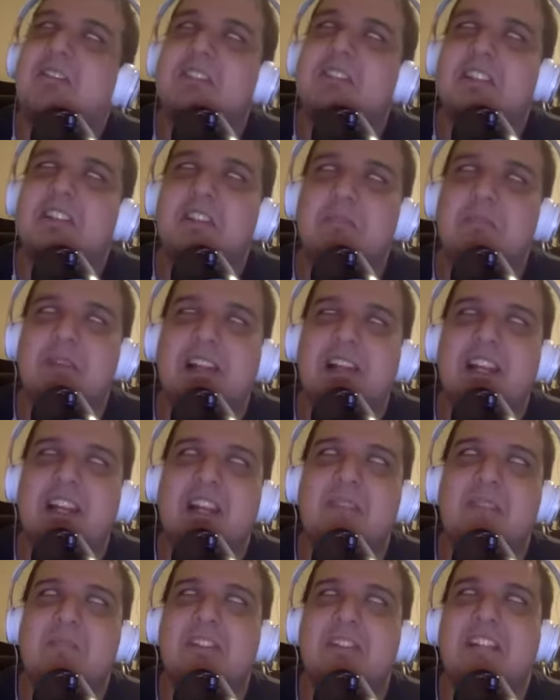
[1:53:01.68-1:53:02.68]

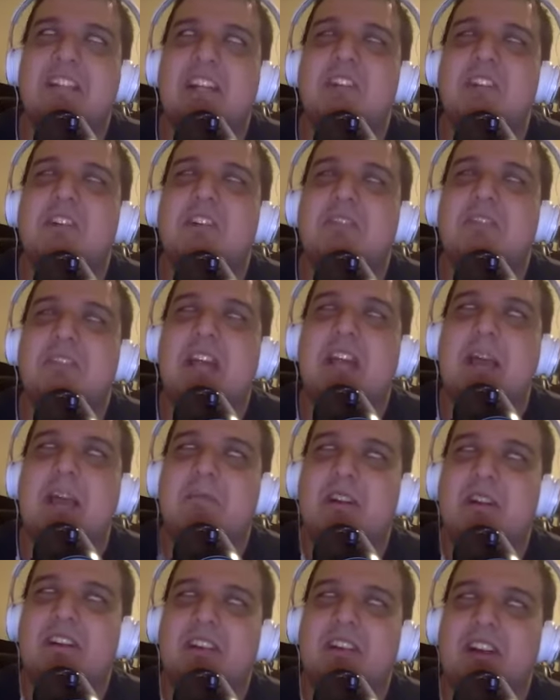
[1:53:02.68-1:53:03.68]
humiliated because I knew it would
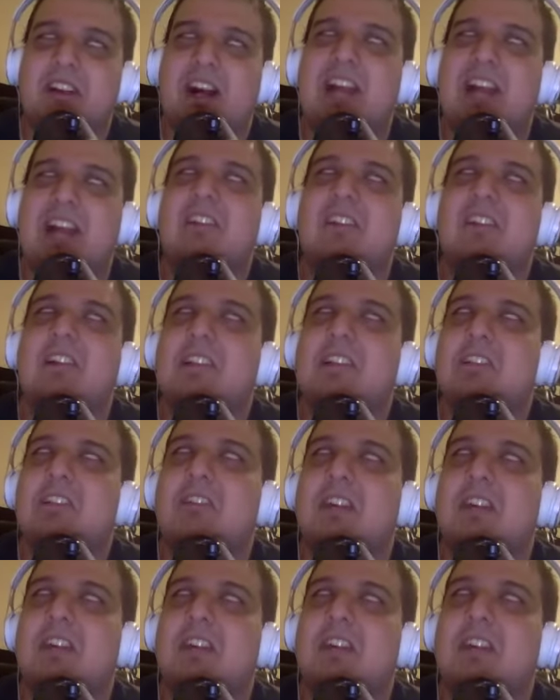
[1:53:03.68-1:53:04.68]
happen. I literally told
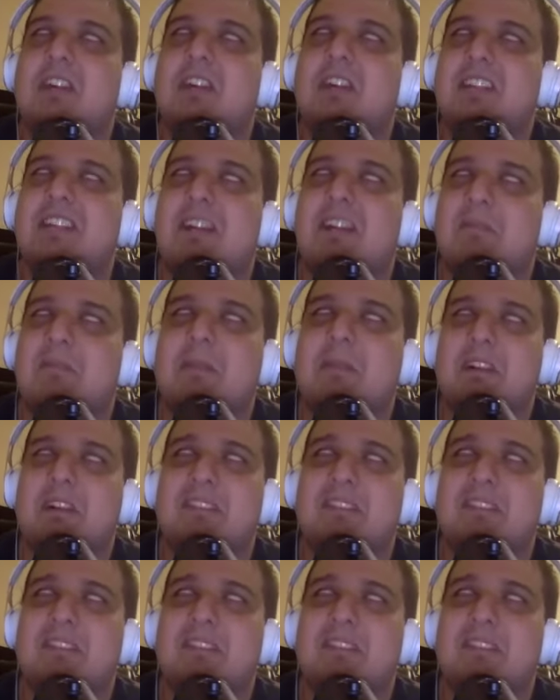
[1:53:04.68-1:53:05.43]
Isaiah, my brother, I was like,